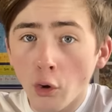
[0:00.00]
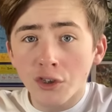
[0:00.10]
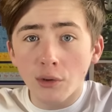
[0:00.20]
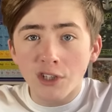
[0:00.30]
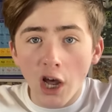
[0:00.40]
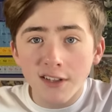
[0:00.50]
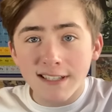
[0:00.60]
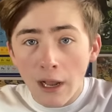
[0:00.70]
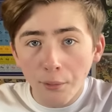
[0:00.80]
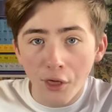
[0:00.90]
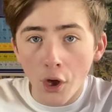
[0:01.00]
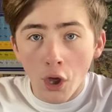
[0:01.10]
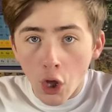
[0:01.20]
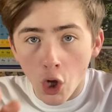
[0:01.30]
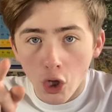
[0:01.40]
It also turns out
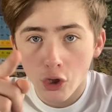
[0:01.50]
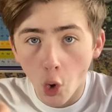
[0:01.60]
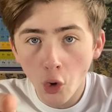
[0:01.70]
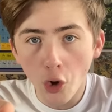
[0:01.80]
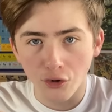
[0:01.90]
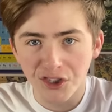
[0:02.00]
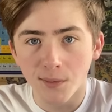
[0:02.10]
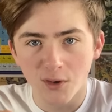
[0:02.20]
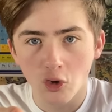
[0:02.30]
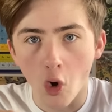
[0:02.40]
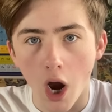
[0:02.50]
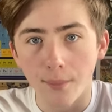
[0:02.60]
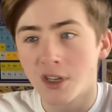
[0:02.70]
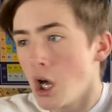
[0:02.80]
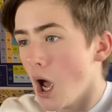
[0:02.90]
that you're not
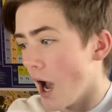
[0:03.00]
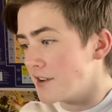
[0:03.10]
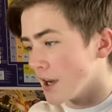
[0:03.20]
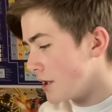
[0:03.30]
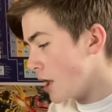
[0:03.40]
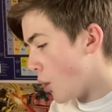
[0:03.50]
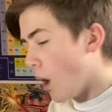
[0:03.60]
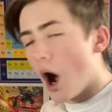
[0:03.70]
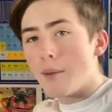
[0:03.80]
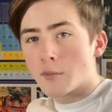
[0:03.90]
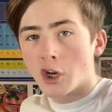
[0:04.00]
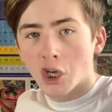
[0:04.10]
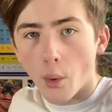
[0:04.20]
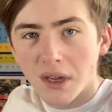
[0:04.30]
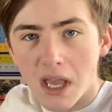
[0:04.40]
subscribed, and, you know, I'm
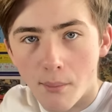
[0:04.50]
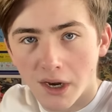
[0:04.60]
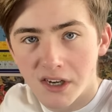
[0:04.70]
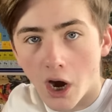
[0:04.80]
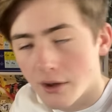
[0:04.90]
gonna go and get my